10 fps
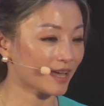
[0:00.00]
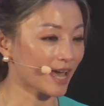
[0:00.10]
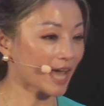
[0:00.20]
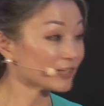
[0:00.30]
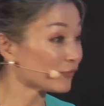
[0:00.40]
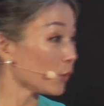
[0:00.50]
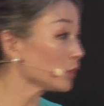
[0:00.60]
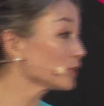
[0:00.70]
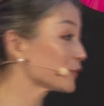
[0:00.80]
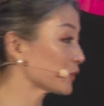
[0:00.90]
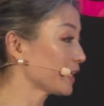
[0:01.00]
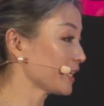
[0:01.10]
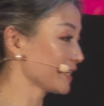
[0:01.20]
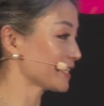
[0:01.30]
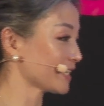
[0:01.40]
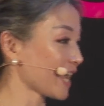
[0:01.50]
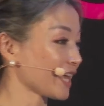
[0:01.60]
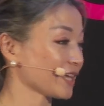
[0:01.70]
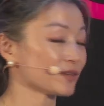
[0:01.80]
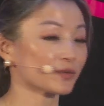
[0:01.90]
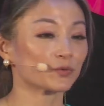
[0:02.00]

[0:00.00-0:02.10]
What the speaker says: And if all of you here today